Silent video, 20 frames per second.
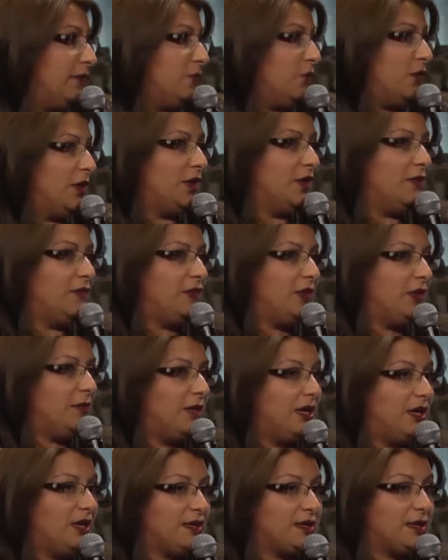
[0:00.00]
One of them
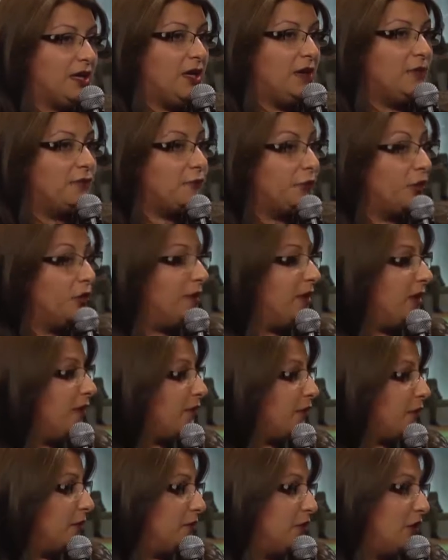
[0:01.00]
is phobia
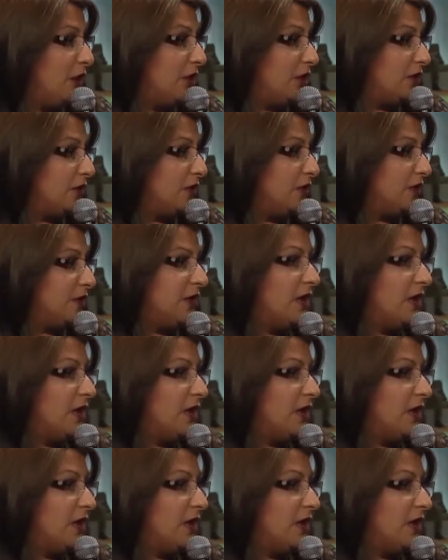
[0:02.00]
from doctors.